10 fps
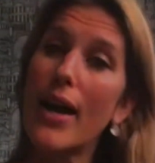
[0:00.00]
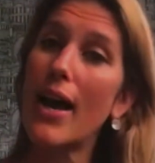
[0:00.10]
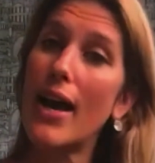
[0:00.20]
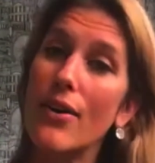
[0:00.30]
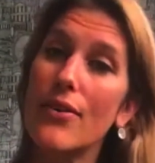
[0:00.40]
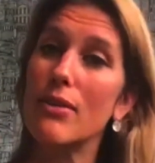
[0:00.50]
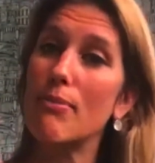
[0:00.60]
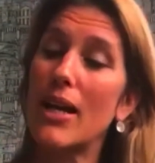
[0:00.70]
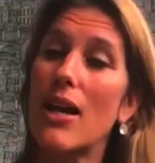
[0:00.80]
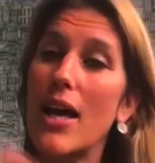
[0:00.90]
a health and
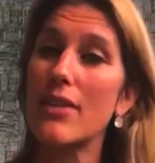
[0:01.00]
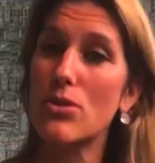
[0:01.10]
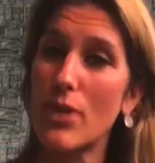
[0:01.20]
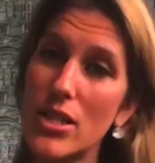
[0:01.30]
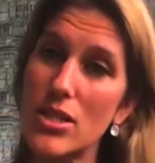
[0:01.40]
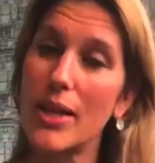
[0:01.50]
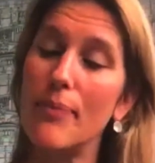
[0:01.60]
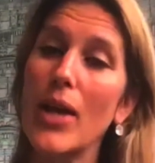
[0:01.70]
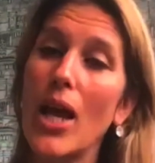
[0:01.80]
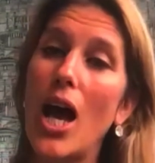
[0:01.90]
mental health
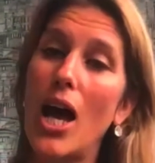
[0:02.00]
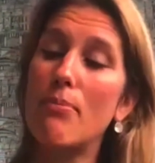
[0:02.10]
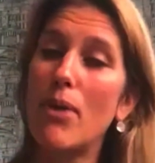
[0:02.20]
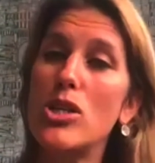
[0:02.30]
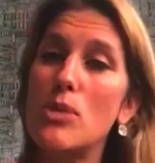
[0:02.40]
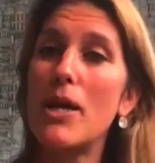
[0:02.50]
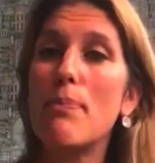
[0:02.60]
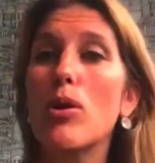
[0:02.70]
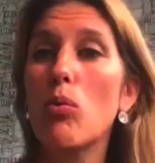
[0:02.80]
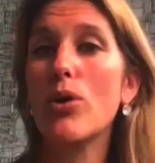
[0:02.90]
strategy. And most
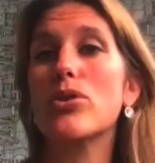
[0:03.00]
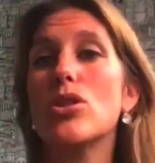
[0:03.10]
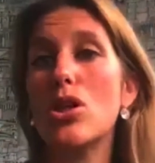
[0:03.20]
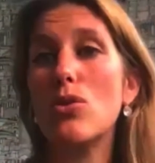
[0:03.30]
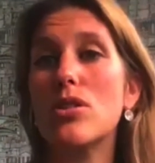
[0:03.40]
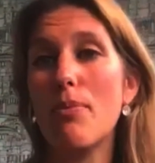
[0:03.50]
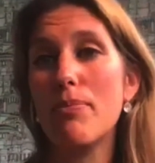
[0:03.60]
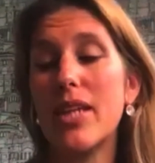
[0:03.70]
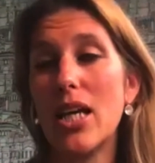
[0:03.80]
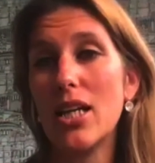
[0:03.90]
people want to do
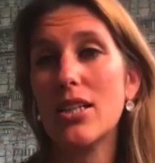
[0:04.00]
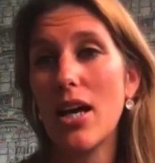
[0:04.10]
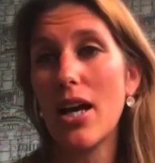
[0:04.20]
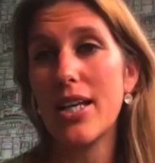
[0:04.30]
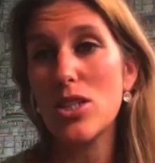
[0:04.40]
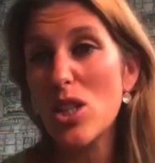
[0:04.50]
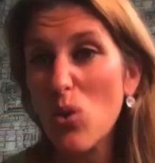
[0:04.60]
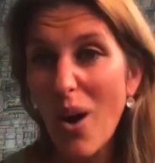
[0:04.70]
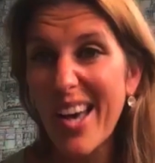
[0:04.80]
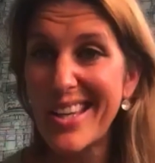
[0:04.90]
something that is
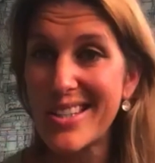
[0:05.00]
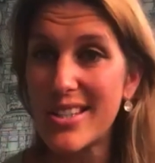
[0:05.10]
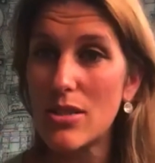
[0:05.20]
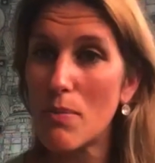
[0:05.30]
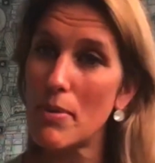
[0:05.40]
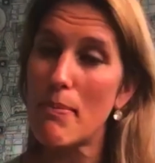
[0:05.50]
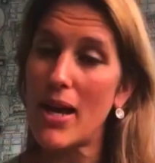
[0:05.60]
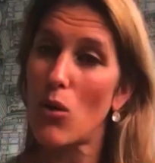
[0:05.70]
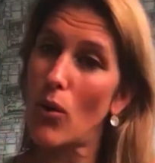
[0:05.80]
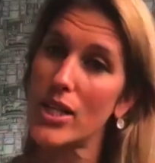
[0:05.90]
quite easy to
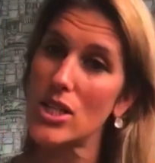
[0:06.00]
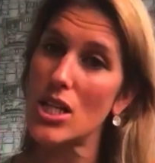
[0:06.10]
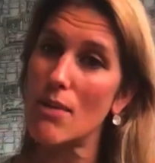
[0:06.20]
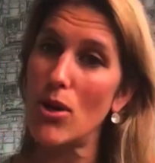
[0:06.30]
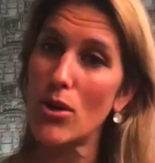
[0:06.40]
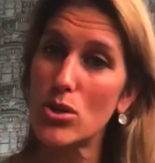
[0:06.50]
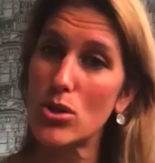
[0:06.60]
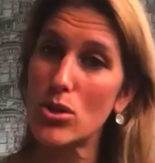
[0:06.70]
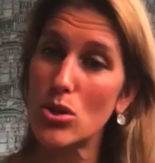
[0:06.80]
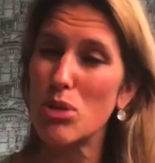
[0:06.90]
implement, quite cheap, looks
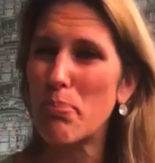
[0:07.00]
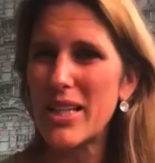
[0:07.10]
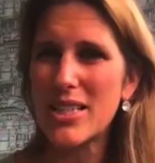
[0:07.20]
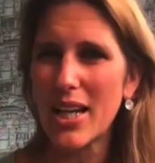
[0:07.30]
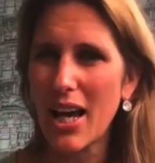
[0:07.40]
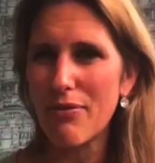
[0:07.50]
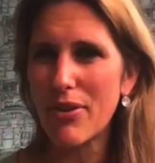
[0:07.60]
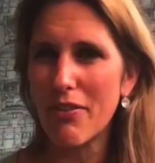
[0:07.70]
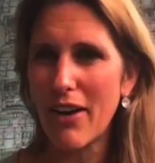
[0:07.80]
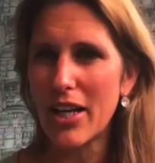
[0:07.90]
good, but is going to have
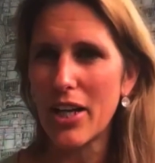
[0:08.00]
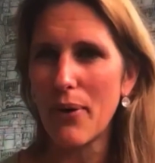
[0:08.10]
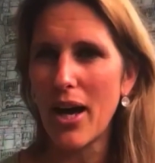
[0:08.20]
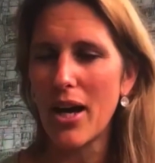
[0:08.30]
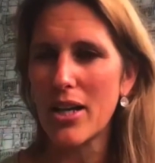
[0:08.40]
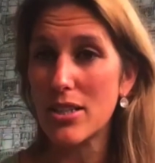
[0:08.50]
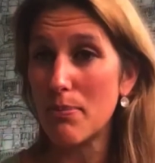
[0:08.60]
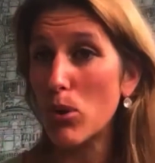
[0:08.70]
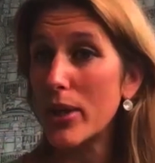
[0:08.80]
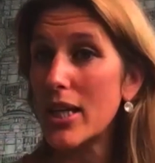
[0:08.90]
real value to
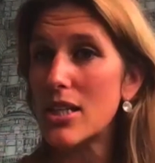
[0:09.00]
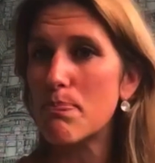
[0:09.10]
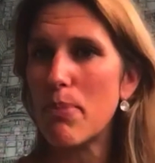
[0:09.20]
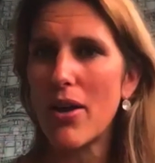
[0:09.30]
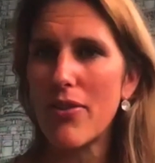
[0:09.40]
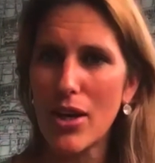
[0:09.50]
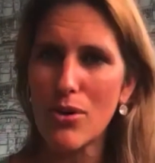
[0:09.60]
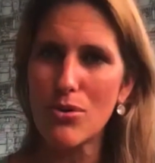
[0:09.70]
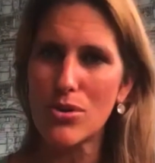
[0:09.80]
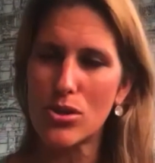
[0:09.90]
employees. But
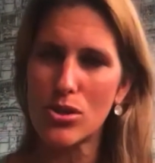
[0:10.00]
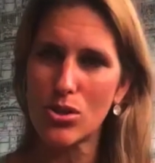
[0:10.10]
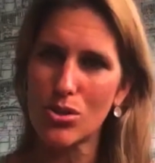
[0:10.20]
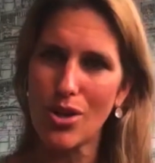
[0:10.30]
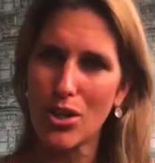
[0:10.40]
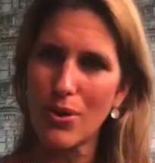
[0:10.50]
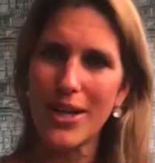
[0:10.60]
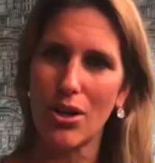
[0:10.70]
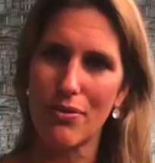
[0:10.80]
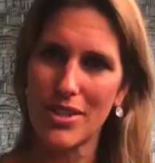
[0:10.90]
those are
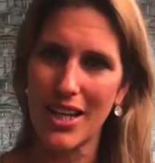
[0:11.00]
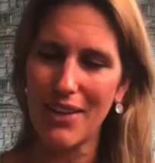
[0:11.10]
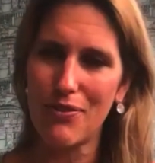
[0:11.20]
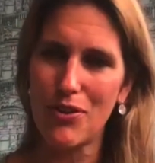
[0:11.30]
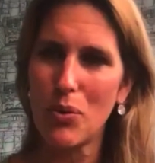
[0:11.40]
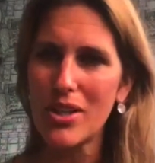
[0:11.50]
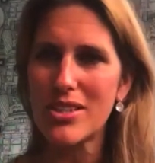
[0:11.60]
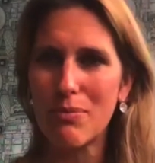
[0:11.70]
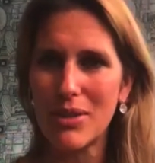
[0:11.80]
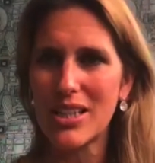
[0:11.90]
trade-offs. Yeah? If you want
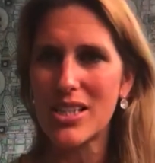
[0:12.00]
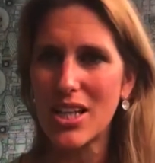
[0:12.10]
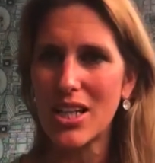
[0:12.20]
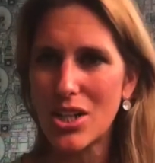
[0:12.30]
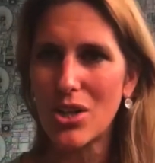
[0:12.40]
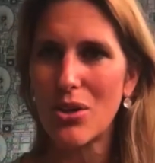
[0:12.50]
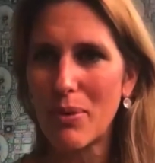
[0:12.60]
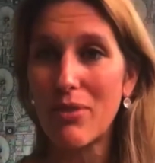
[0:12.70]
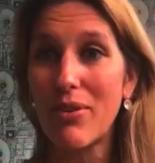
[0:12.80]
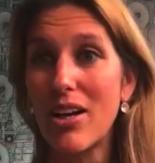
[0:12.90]
something that's going to
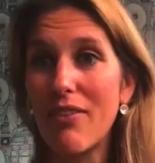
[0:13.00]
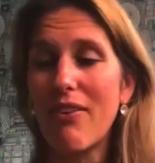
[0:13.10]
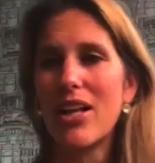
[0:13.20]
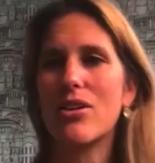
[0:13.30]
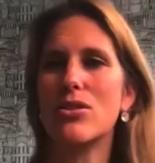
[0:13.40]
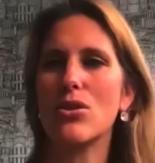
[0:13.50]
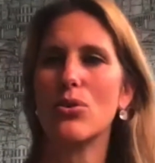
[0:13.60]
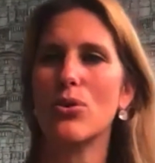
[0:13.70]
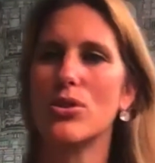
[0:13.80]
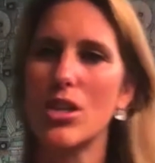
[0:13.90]
be real value
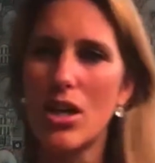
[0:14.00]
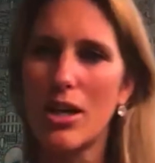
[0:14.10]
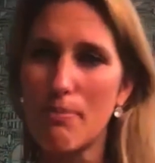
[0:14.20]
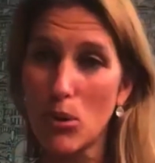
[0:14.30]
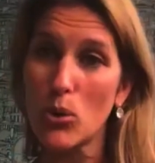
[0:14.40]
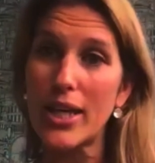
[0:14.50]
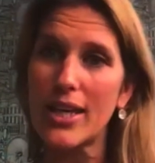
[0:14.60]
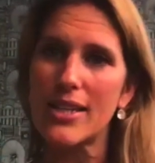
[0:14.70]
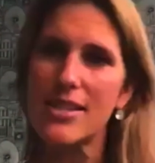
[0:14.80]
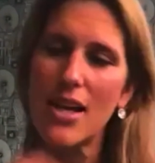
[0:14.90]
to employees,